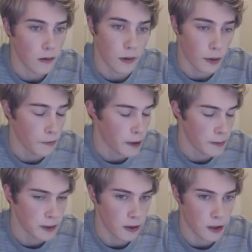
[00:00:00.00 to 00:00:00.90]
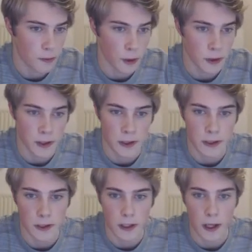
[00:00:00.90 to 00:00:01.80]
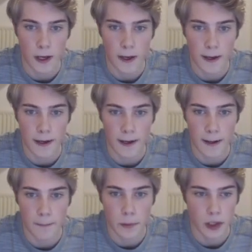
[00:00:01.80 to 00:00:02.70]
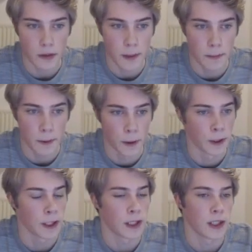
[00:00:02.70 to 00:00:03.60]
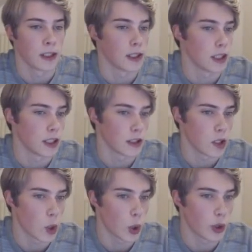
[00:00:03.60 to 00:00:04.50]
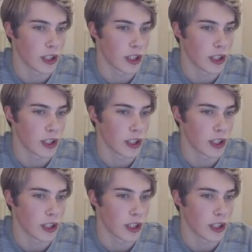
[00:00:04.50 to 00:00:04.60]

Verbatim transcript: very famous Dutch persons, um, Dutch people. So